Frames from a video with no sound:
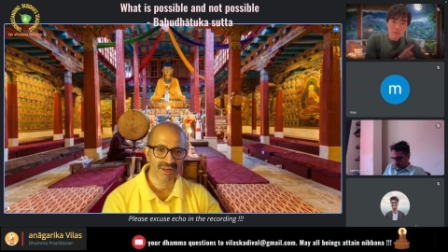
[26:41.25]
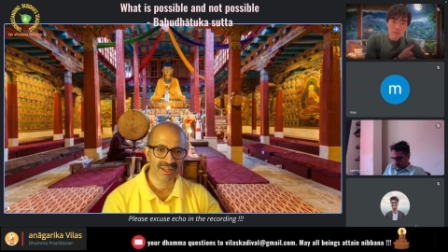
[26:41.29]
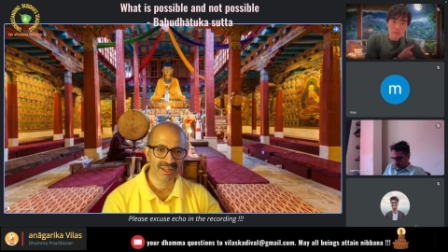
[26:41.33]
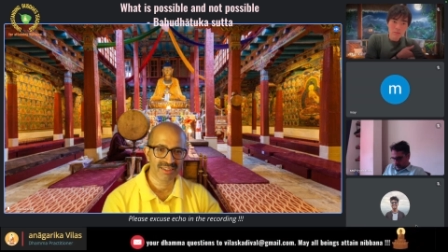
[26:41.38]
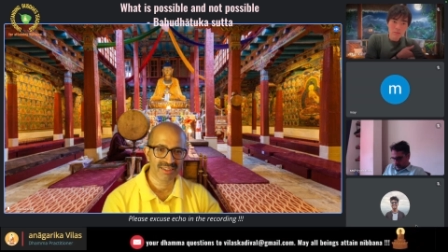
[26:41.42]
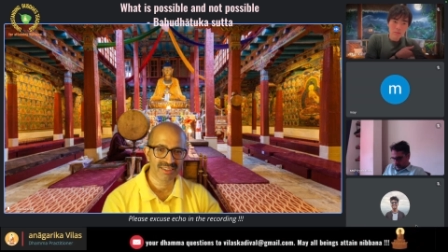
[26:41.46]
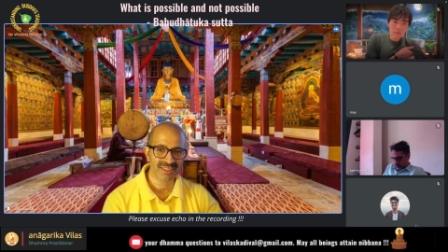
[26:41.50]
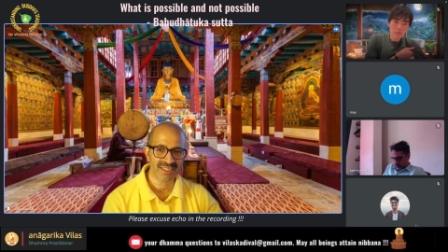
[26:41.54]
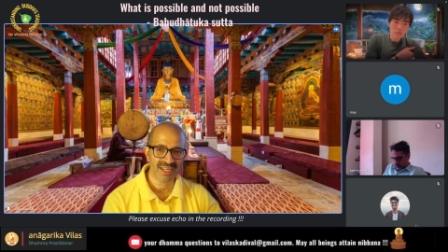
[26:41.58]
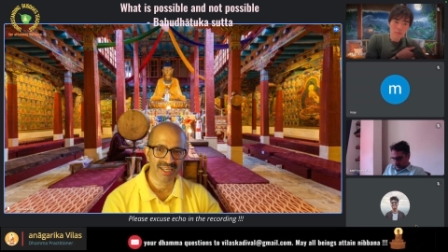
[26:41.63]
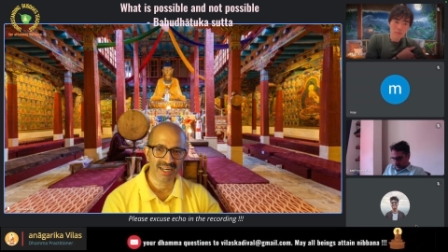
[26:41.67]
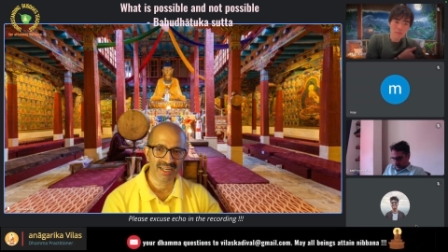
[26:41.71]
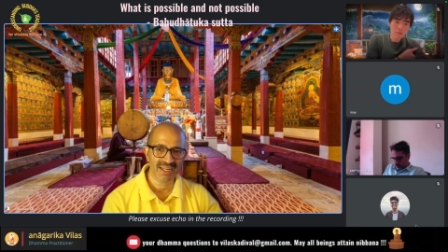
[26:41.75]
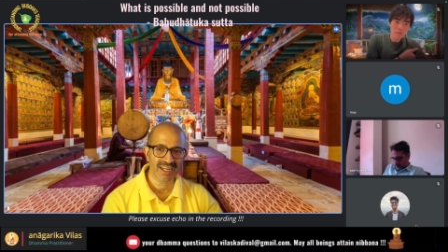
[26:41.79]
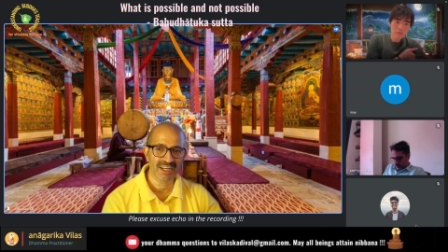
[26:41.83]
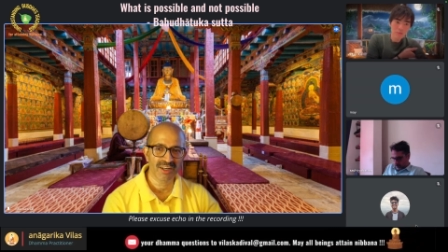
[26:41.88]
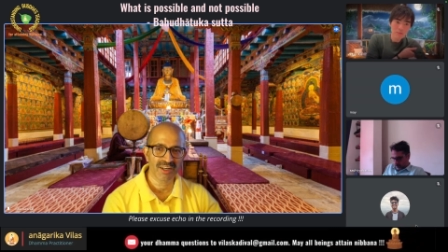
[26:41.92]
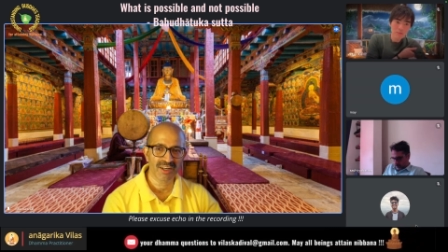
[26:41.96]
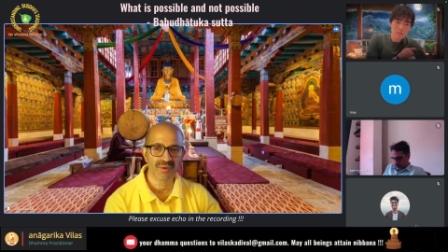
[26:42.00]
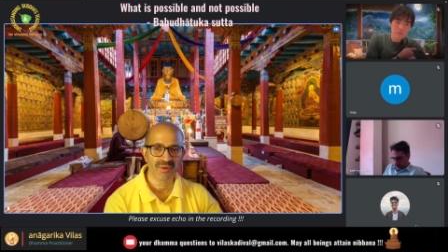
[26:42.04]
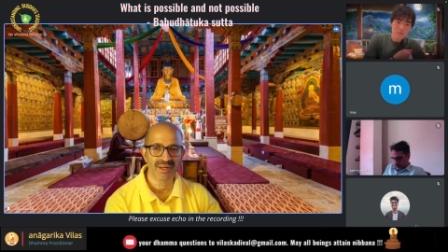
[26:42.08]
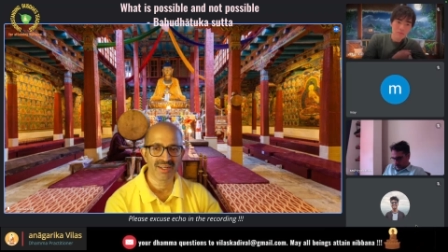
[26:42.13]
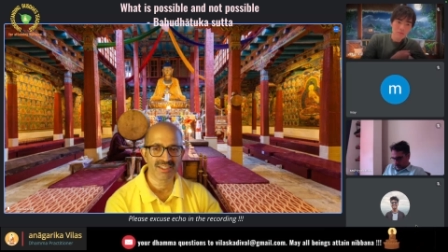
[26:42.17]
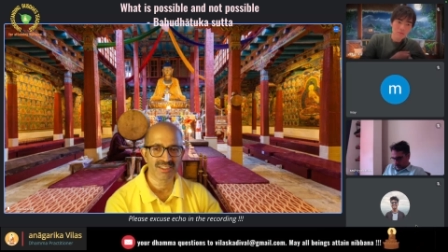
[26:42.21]
insight
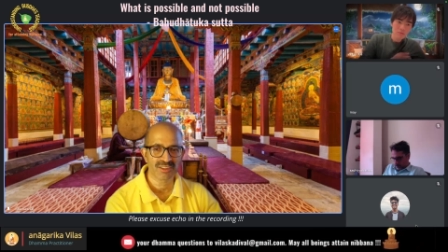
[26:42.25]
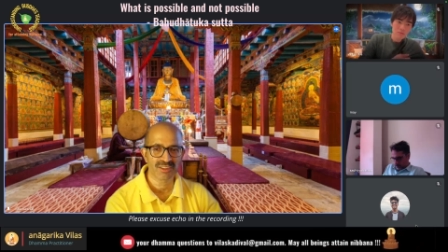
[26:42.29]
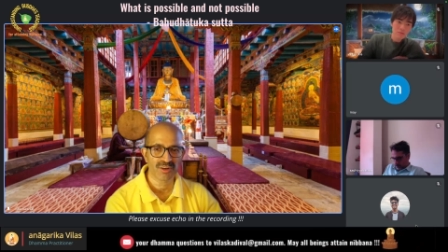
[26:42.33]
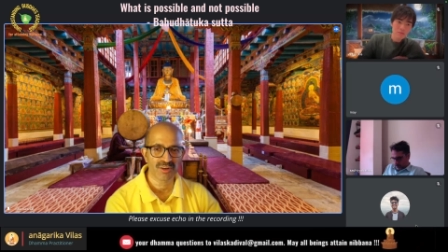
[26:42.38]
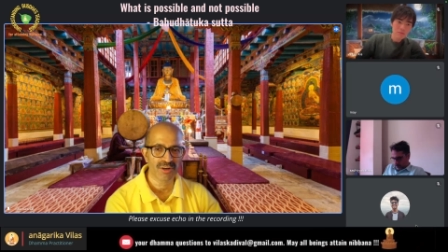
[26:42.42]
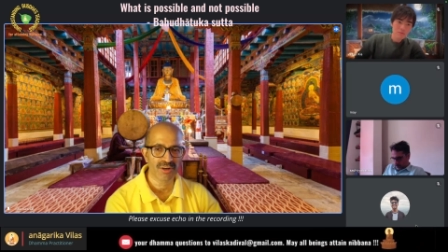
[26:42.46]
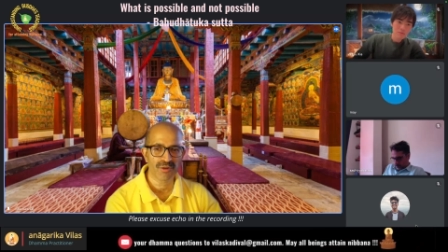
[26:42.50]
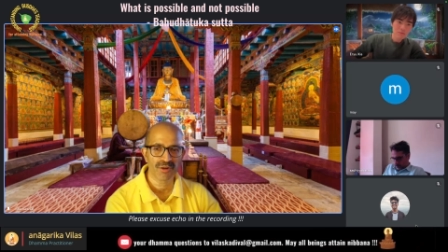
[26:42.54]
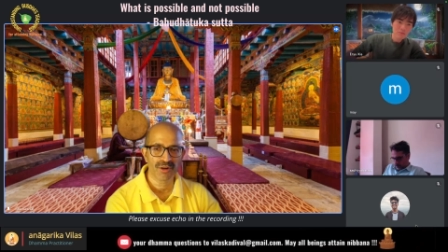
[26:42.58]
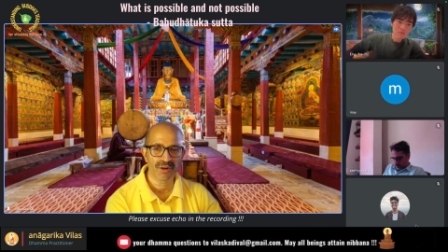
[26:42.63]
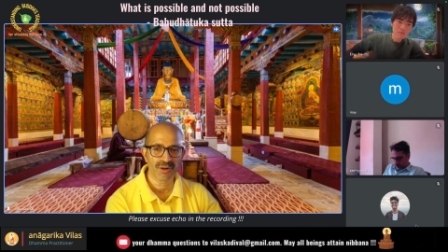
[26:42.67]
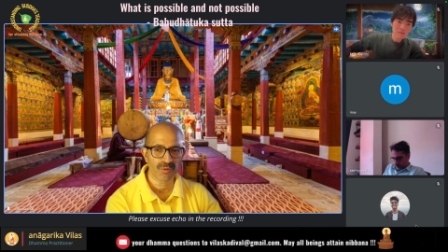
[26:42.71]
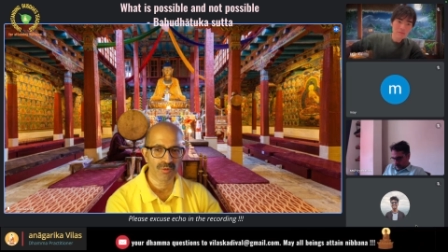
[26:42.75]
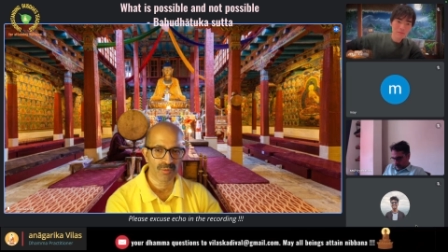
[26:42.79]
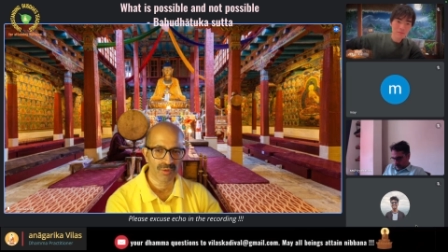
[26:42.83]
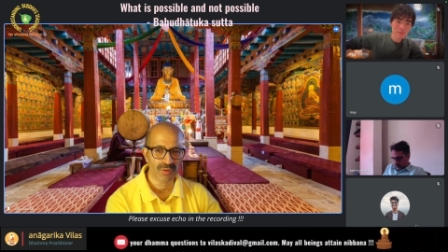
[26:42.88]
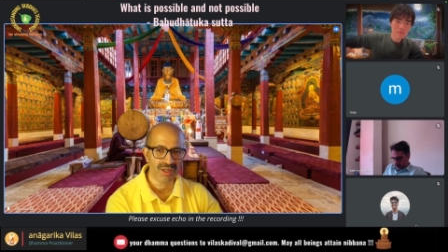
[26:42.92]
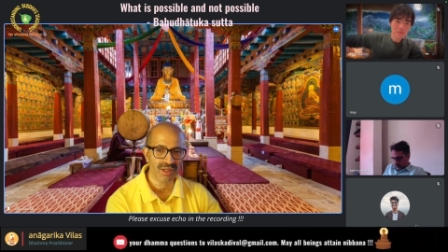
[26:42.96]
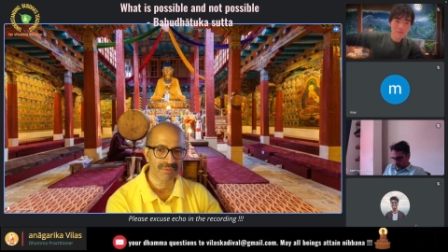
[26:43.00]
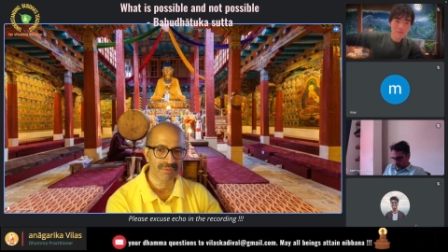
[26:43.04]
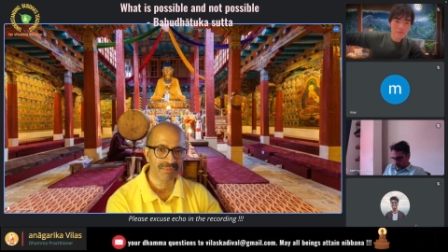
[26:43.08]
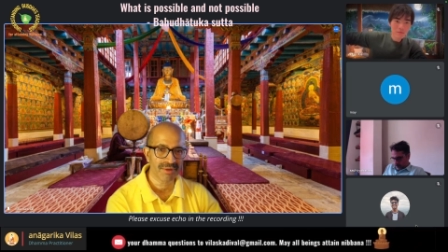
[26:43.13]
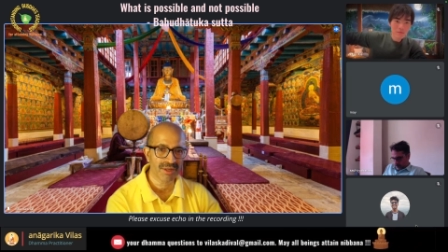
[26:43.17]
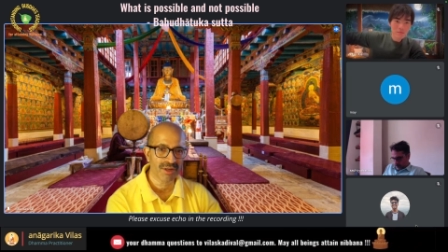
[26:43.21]
into it, is not going to
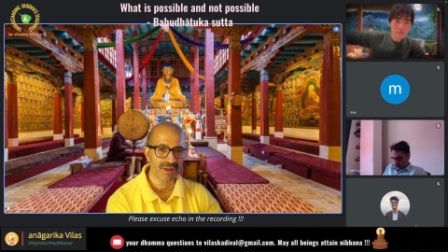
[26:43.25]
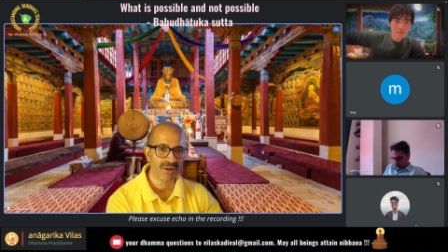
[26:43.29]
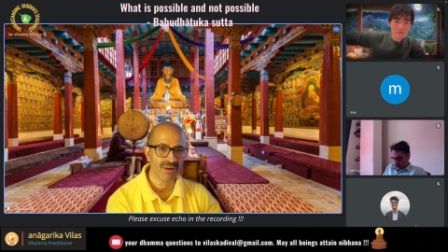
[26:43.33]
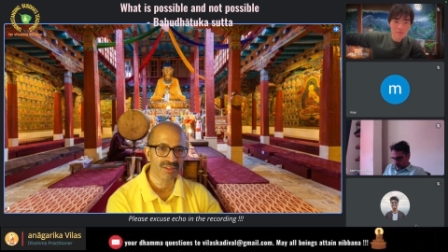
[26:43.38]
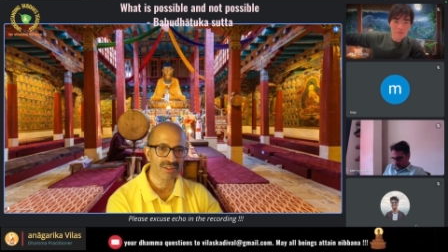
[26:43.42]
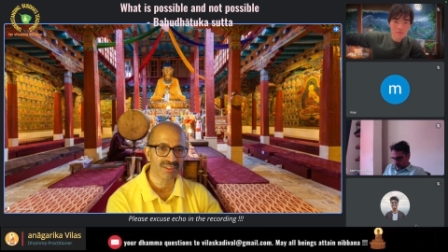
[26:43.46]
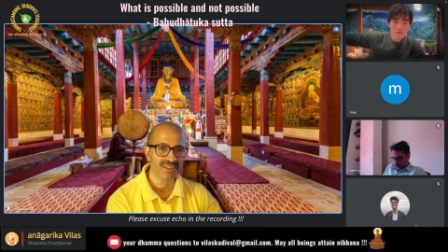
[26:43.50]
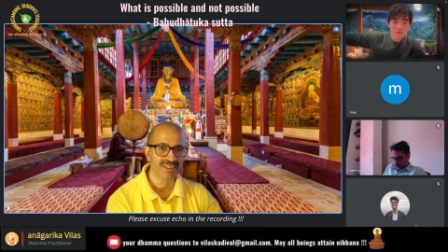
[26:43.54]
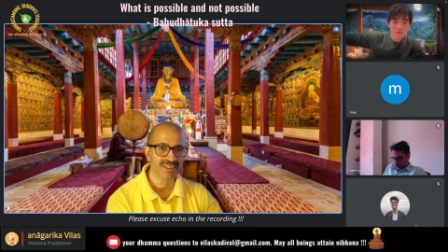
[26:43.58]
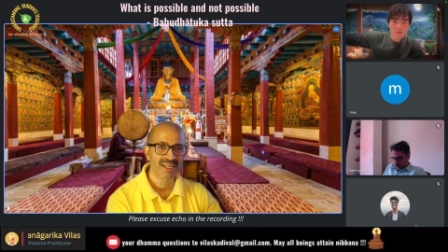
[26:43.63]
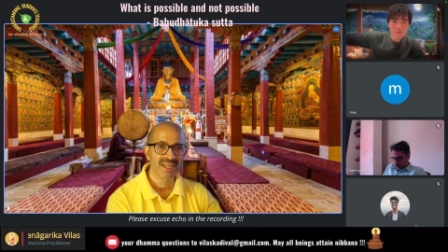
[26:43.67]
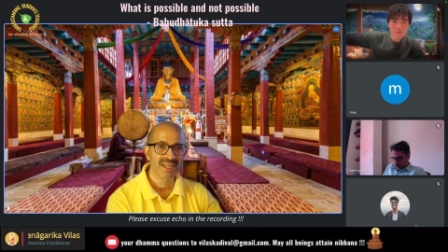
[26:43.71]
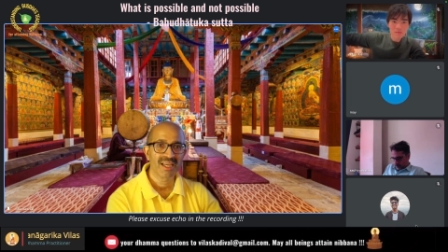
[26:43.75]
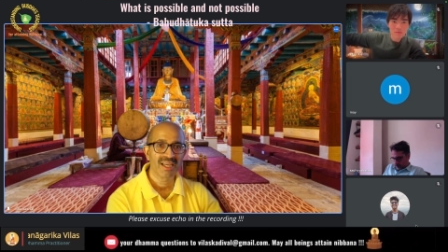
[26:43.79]
work, because